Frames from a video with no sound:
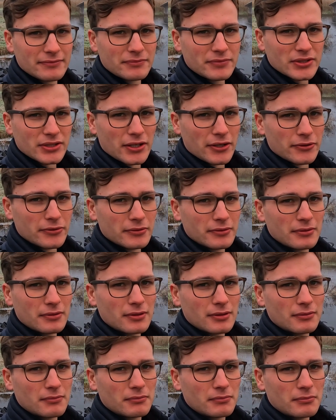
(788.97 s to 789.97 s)
so
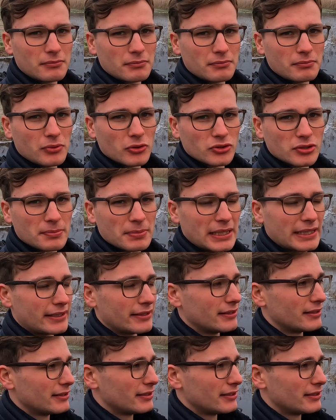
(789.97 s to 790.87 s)
possibly